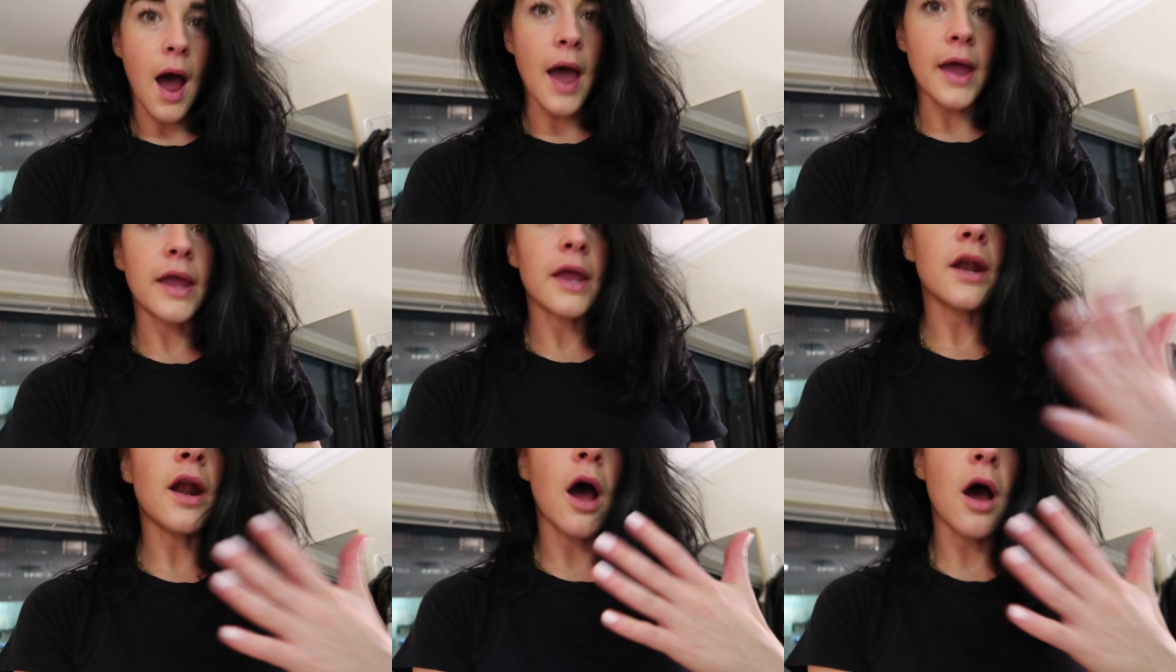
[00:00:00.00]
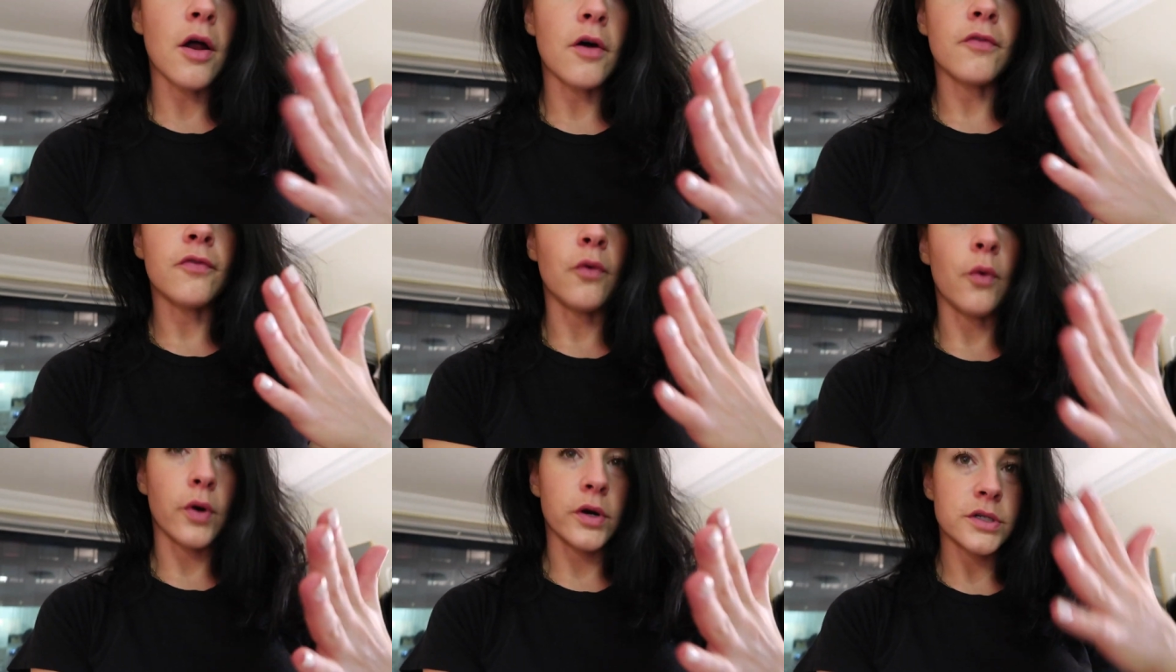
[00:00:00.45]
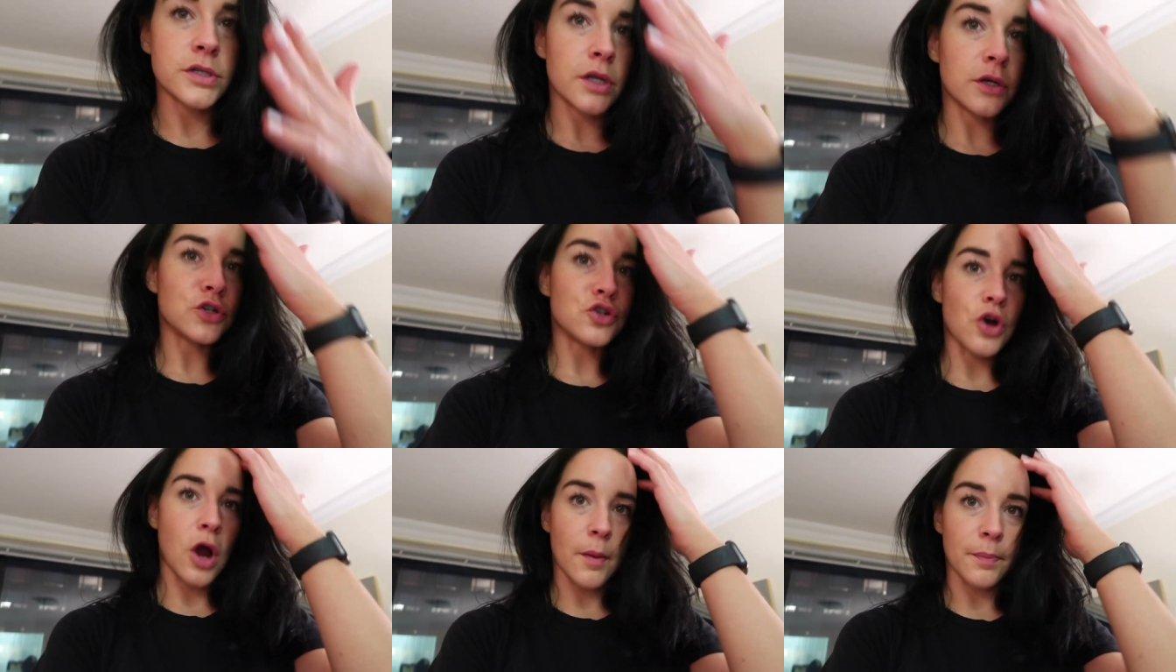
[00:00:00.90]
I cannot afford to
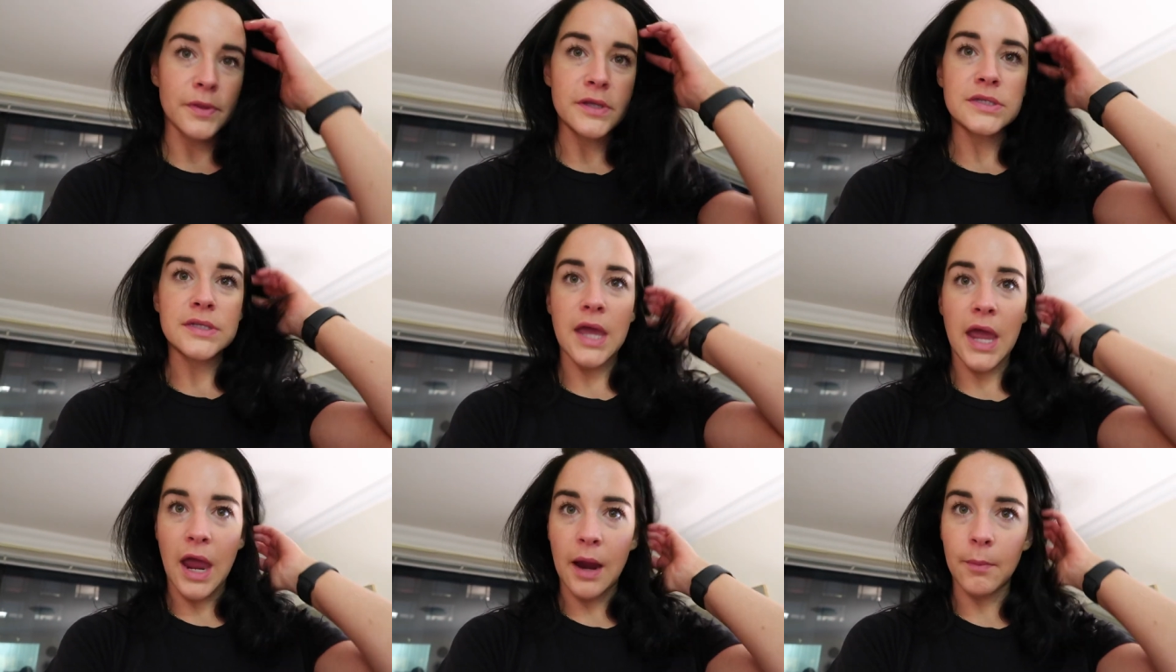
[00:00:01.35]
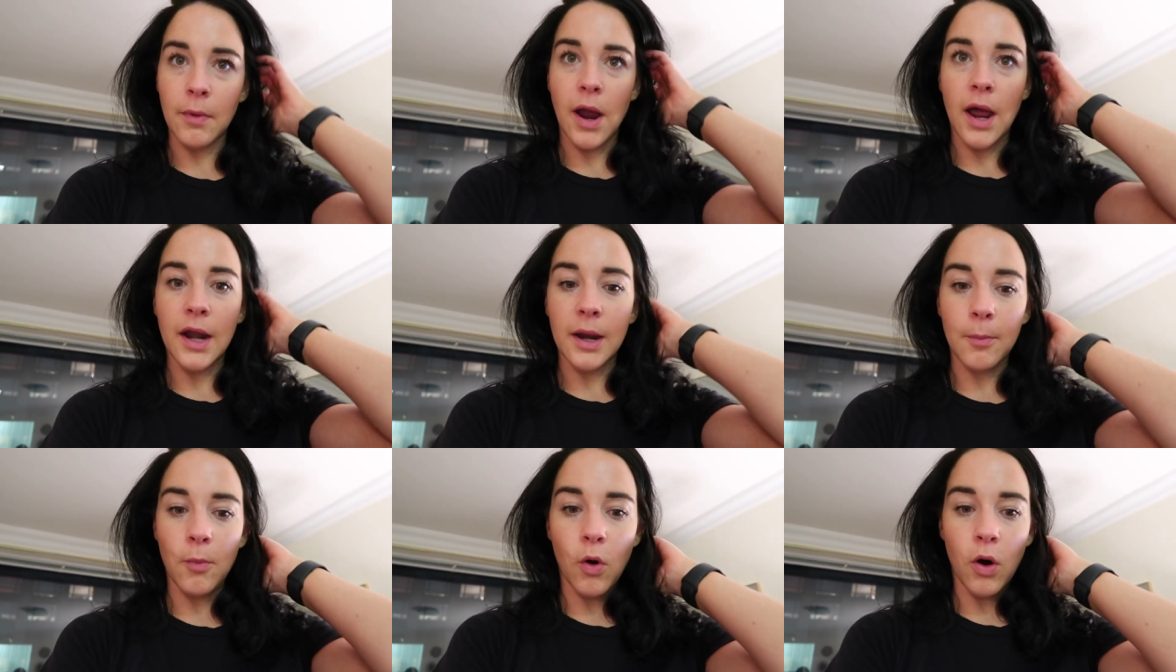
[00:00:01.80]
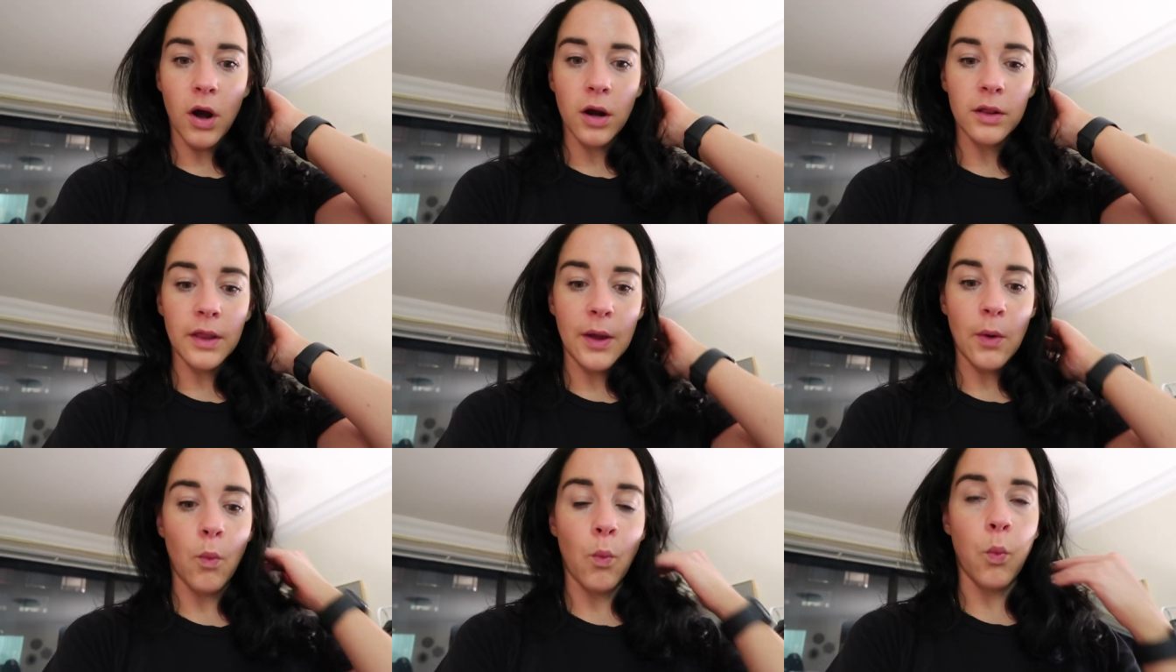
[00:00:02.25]
drop this camera anymore.
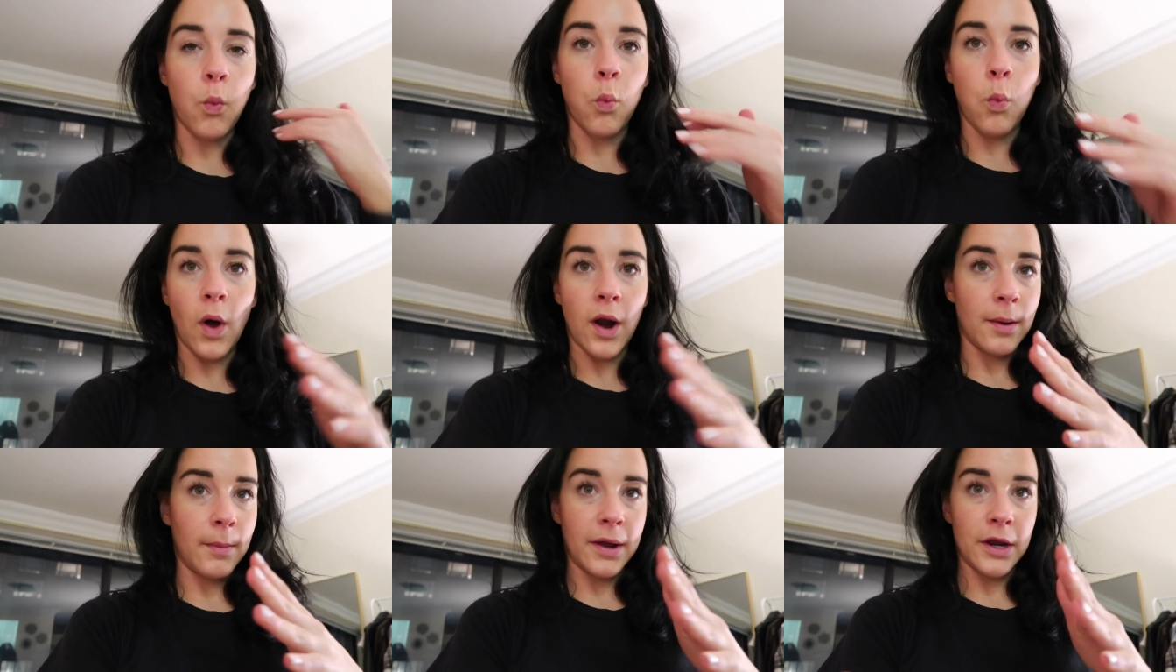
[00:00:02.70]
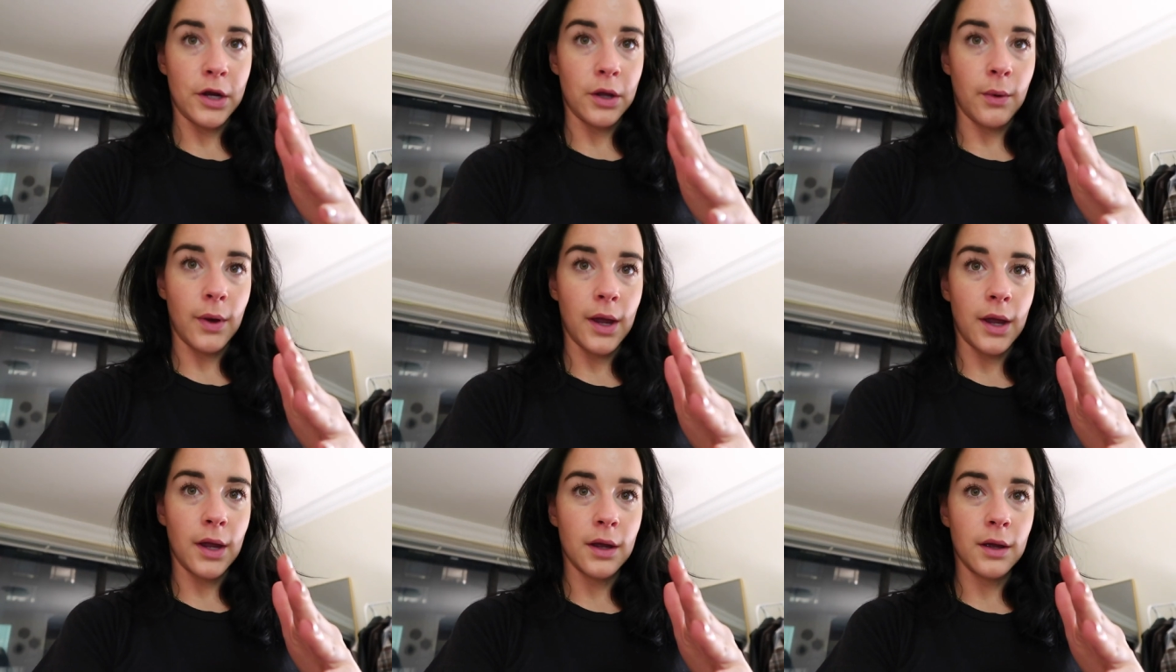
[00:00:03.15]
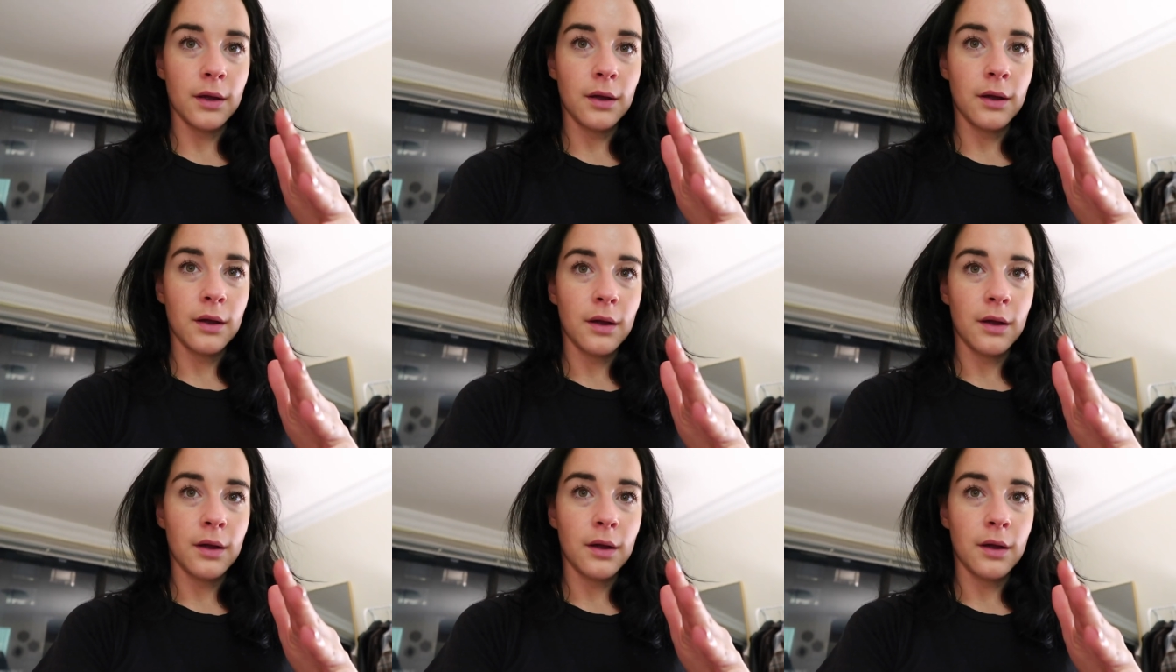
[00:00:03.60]
Like, what am I doing?